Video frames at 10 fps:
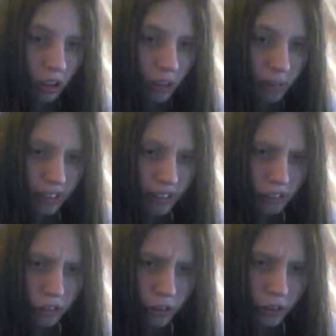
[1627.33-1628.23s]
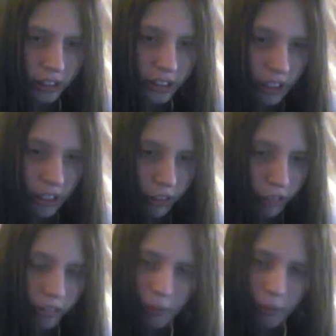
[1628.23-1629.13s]
I might have to do this in
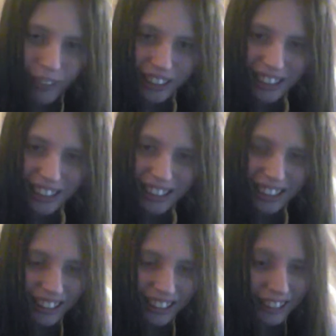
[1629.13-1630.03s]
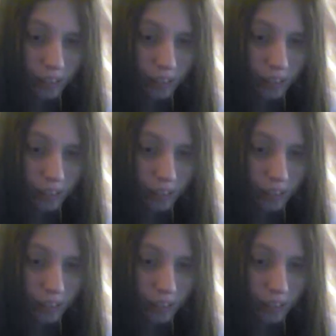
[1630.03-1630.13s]
three parts because